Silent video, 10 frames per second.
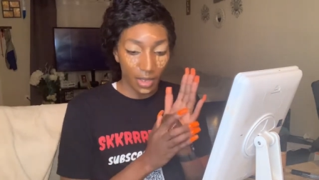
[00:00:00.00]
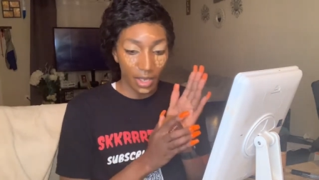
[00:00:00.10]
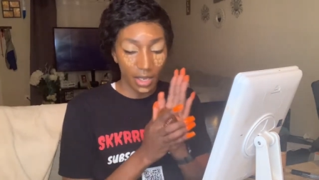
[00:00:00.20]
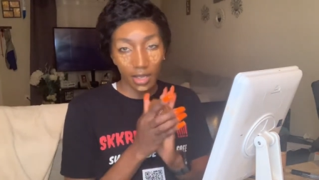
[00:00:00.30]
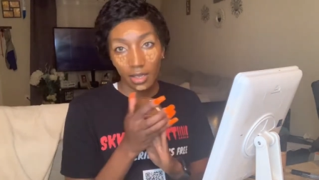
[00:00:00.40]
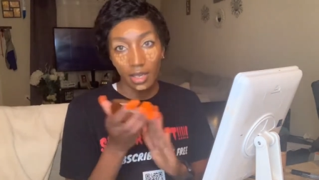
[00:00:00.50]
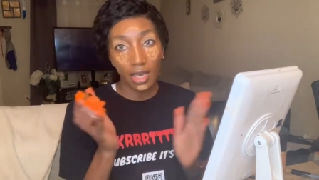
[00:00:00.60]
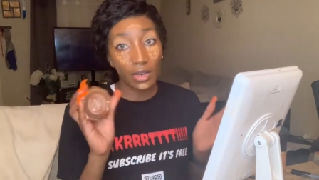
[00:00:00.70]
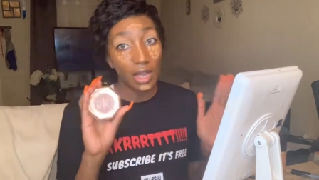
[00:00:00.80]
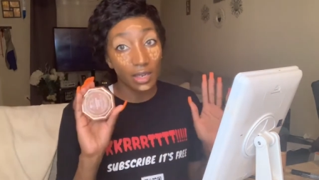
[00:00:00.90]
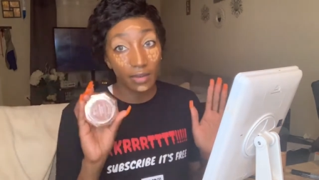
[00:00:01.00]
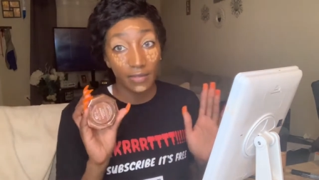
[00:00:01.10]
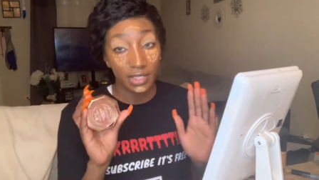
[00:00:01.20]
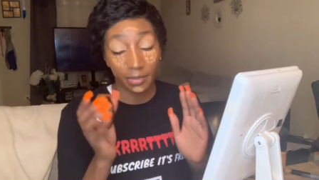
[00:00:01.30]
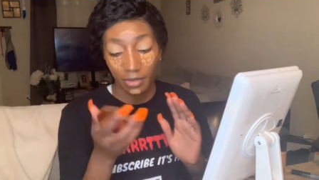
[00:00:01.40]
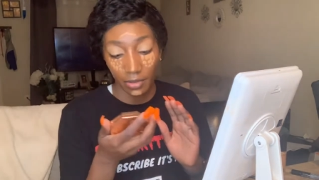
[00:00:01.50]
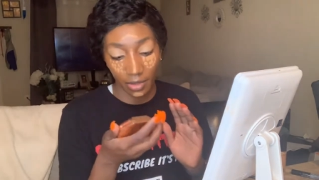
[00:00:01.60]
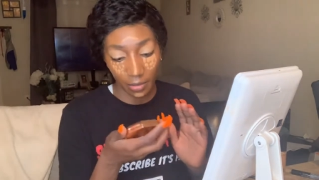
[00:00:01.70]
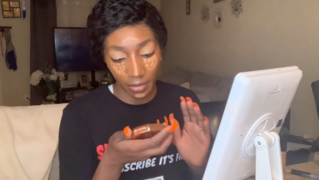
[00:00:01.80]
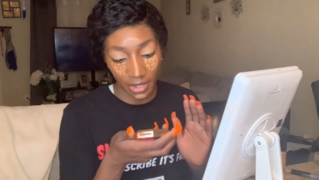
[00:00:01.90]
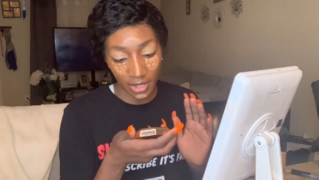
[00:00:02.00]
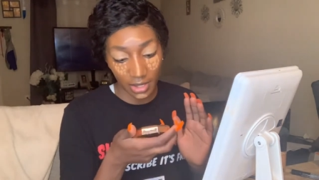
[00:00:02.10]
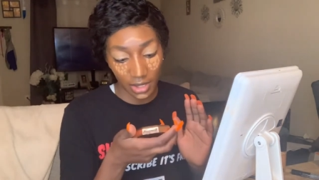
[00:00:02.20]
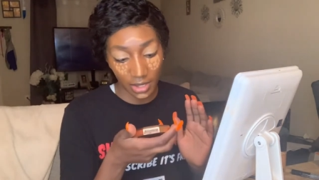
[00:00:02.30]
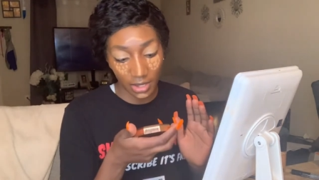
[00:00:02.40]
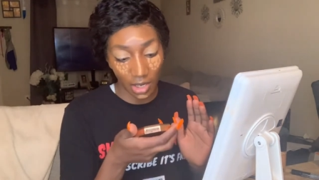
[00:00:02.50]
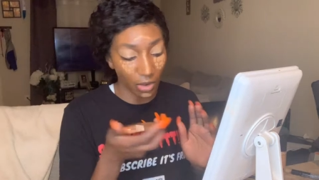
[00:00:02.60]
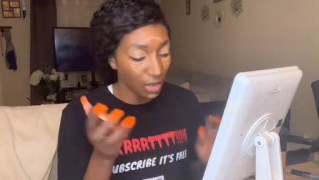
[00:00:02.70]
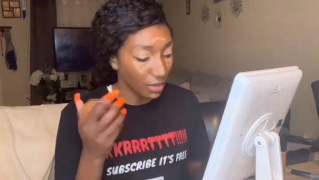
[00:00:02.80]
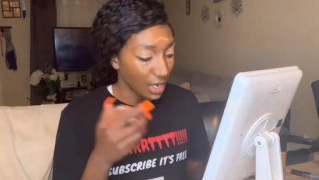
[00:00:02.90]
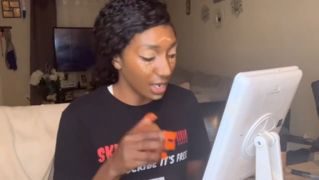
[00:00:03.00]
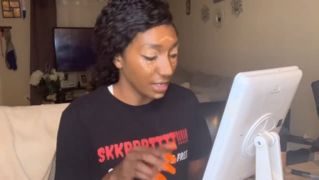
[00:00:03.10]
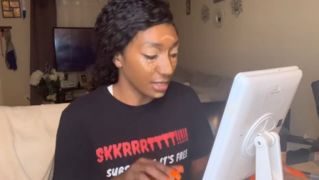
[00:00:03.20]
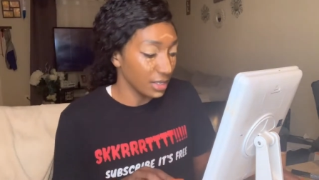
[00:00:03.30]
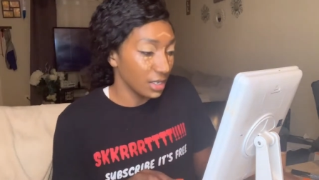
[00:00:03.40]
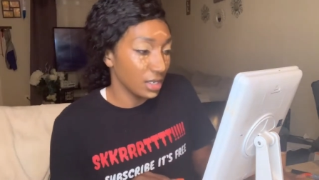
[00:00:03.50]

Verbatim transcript: and y'all know i love fenty beauty but this is coco naughty